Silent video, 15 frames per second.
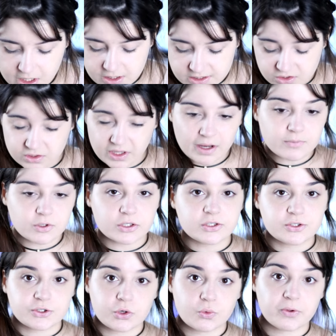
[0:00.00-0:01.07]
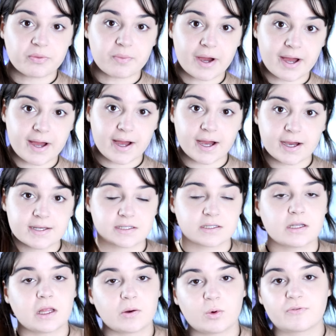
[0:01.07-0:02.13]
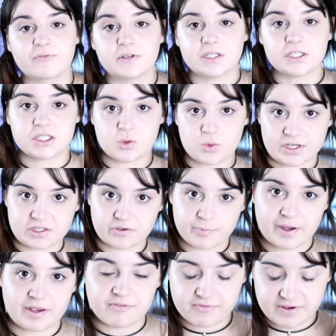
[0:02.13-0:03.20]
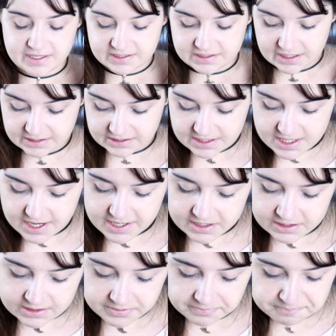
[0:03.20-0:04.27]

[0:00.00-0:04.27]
So now I'm going to go with my eyes, and then I will finish the rest of my face at the end.